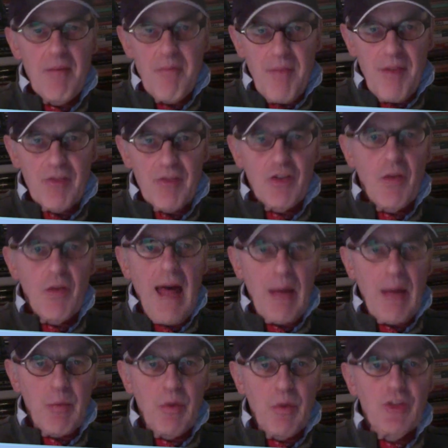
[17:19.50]
So
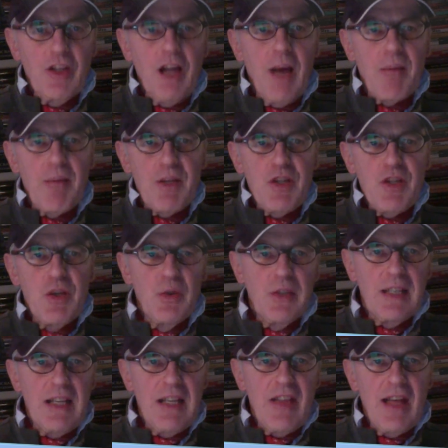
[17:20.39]
that was an
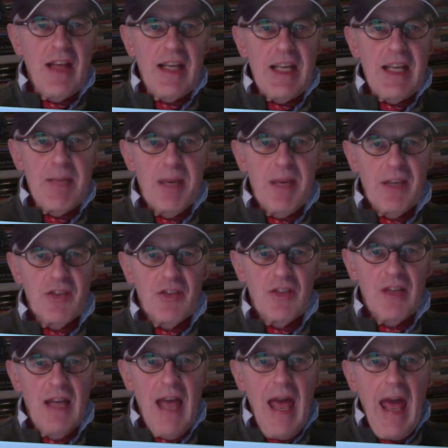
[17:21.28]
opportunity that he missed.
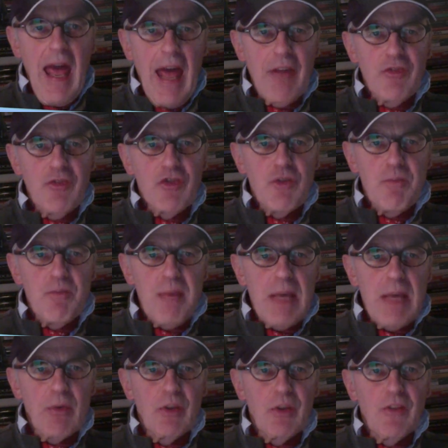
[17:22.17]
And to
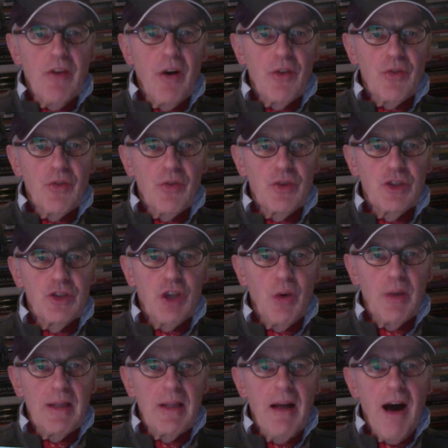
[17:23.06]
me, would have also
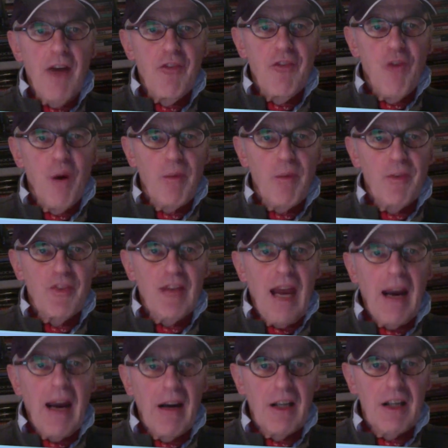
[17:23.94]
shown a form of
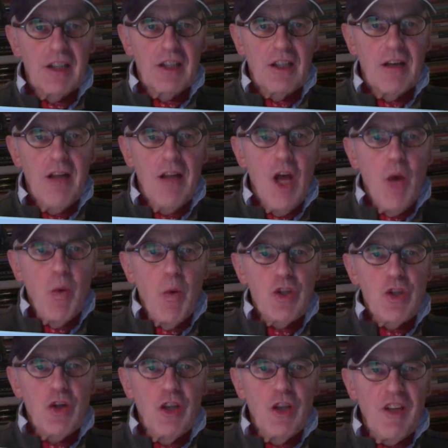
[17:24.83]
character,
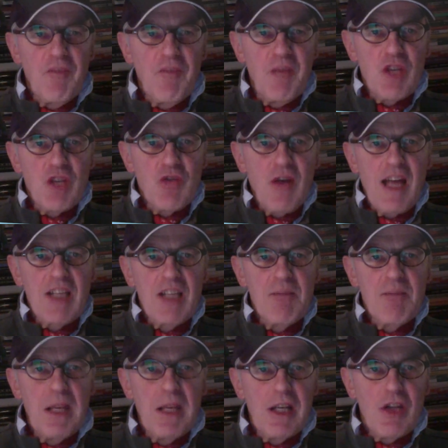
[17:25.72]
which could have been
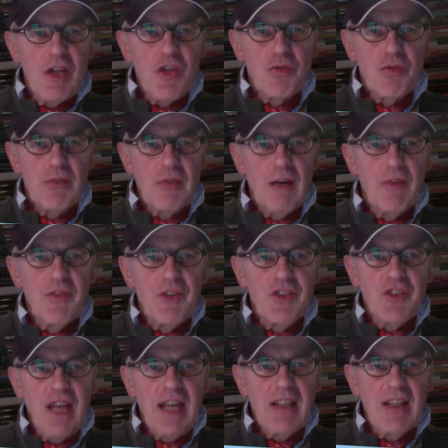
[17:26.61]
transmitted throughout the
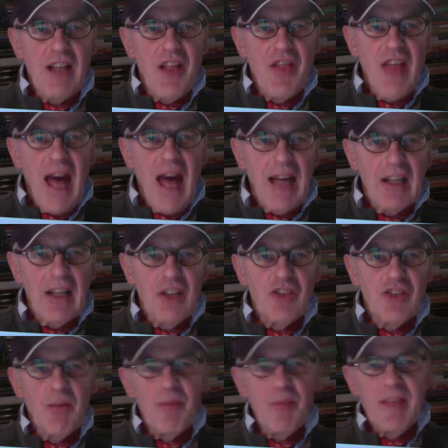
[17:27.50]
state. And that is
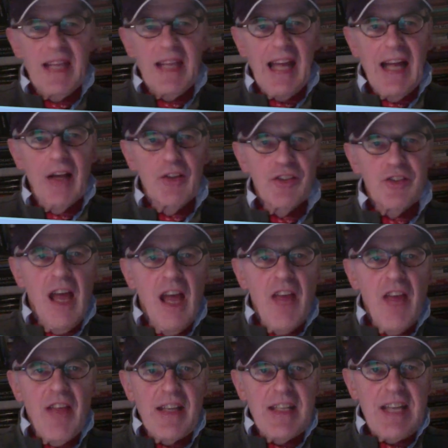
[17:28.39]
something else
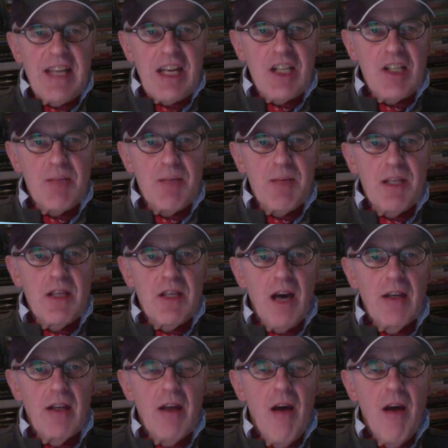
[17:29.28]
that needs to be
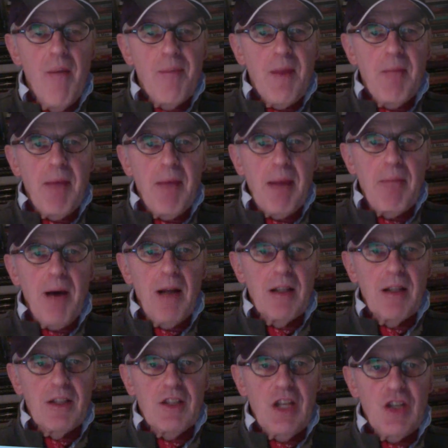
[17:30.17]
done by
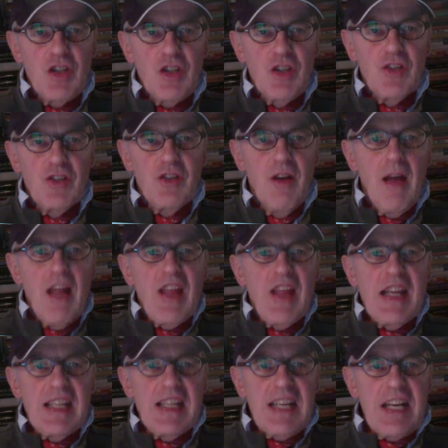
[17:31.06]
politicians. They
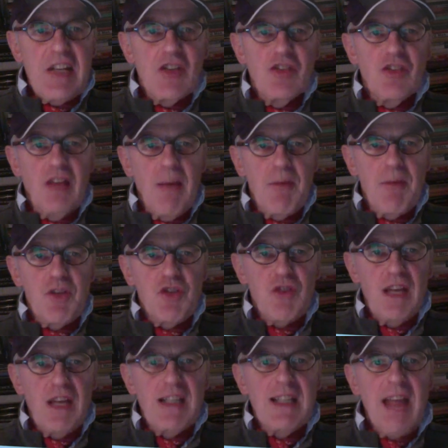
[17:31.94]
need to
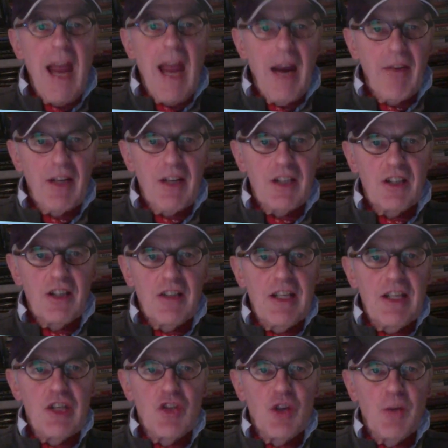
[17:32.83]
demonstrate character
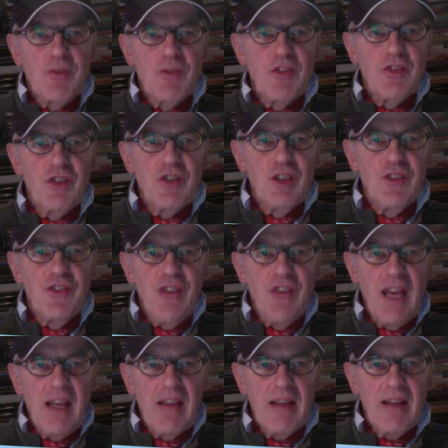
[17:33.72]
in terms of good
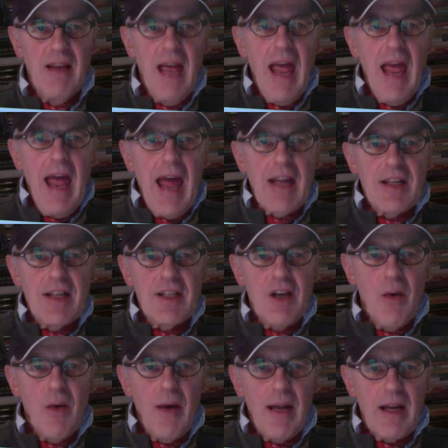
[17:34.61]
faith. And
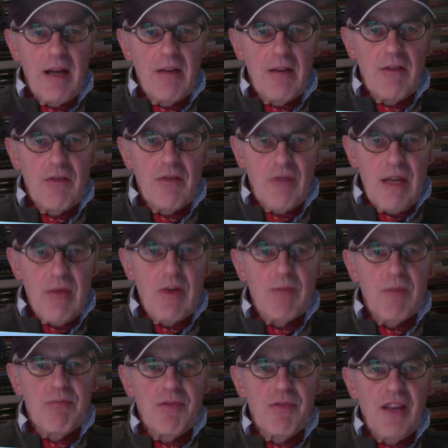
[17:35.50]
so I agree
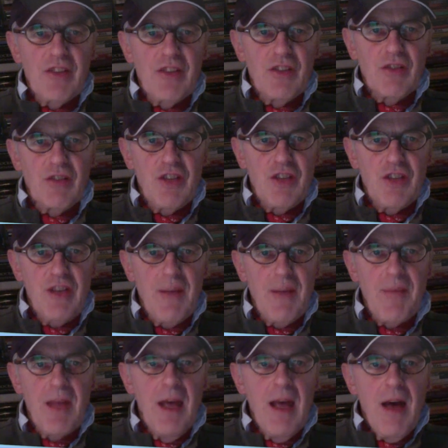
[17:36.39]
with Professor
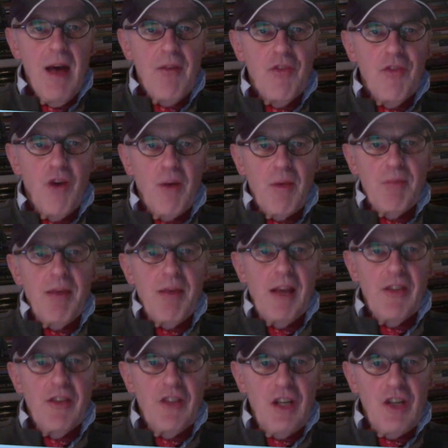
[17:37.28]
Christian. Former
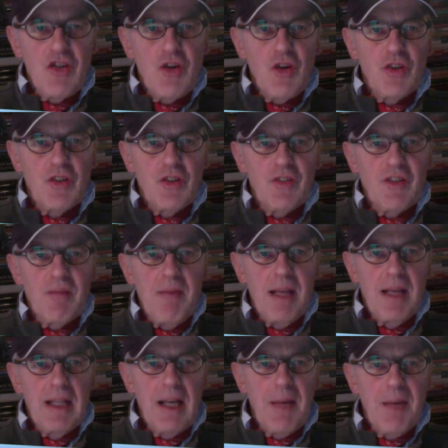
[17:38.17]
President Joseph
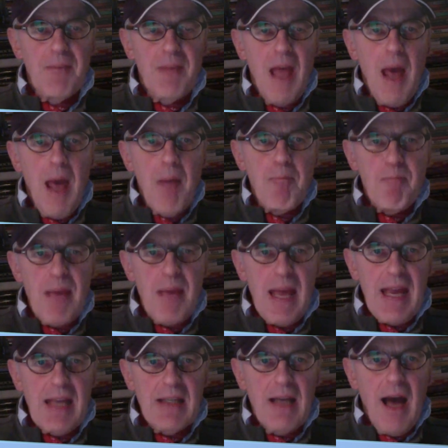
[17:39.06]
Kabila
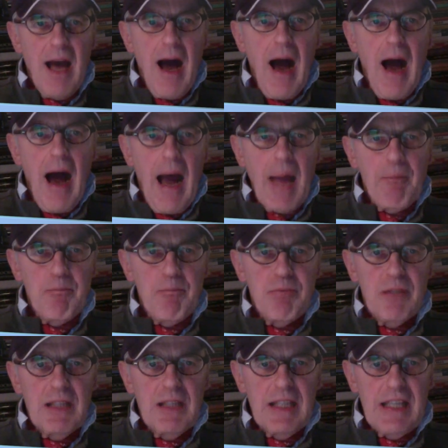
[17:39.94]
made, I
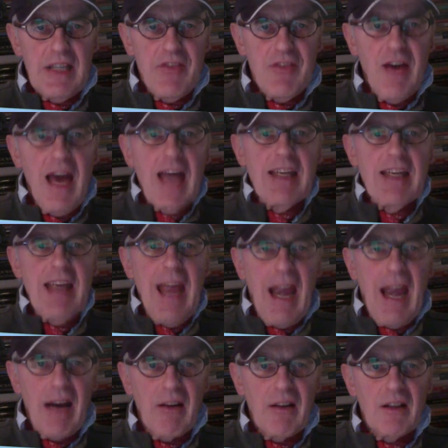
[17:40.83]
believe, an
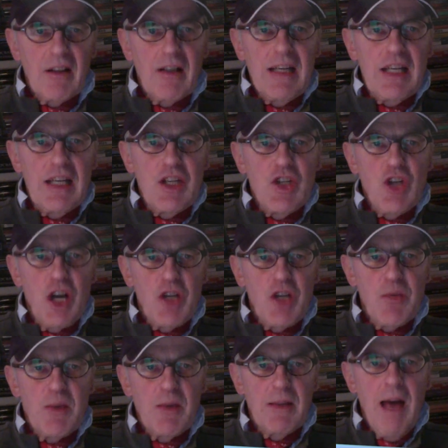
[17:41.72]
error in
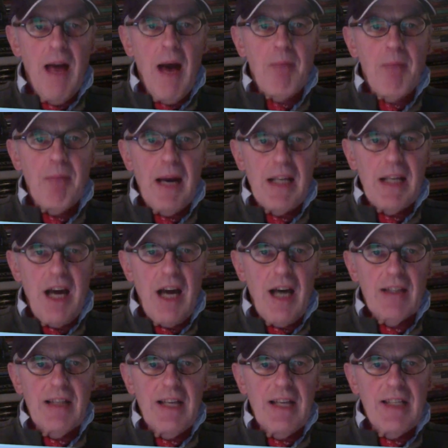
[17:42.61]
judgment by
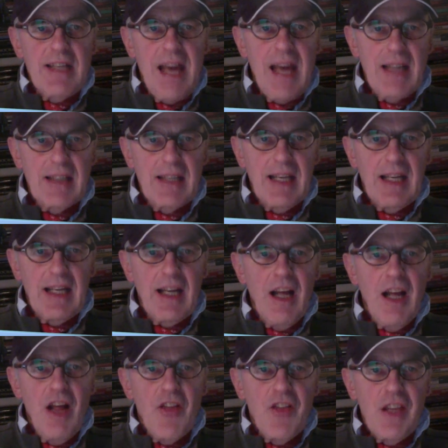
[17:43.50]
not attending
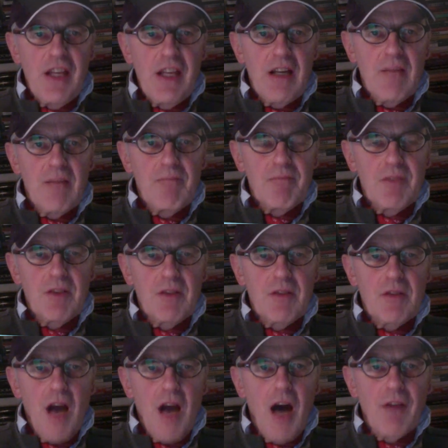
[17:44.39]
the
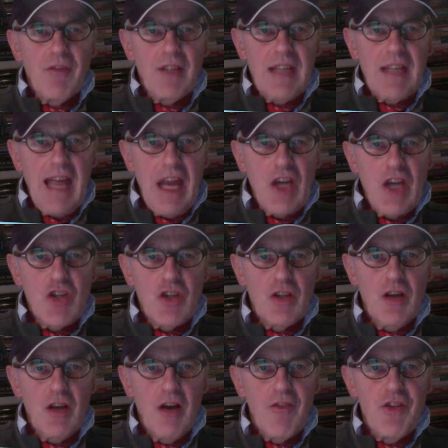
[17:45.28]

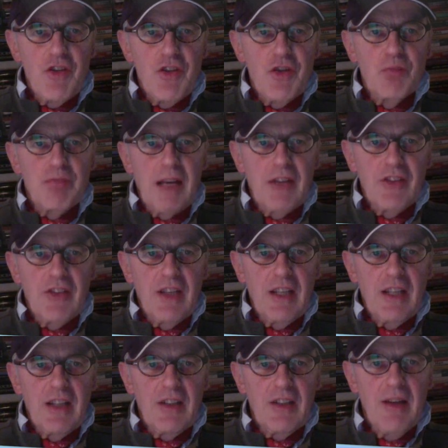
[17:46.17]
convocation of the new
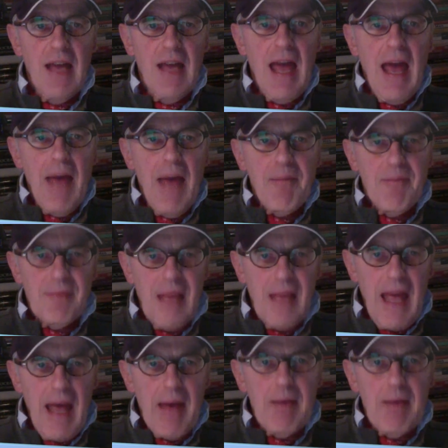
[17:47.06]
president
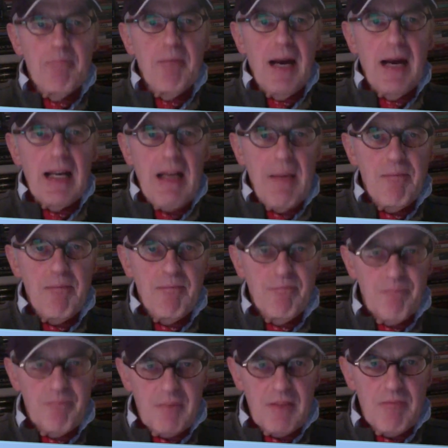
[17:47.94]
by
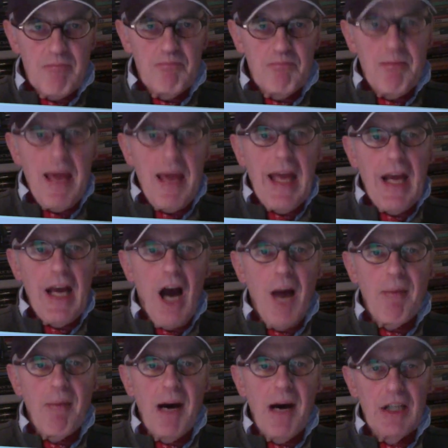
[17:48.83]
paying
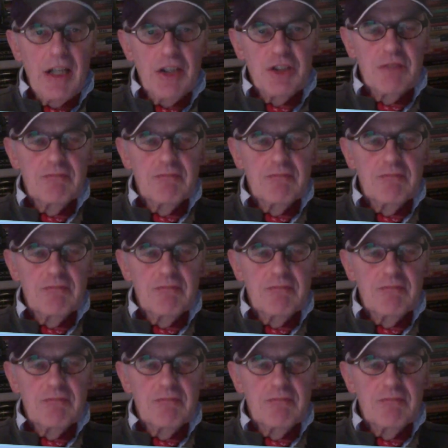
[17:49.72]
homage.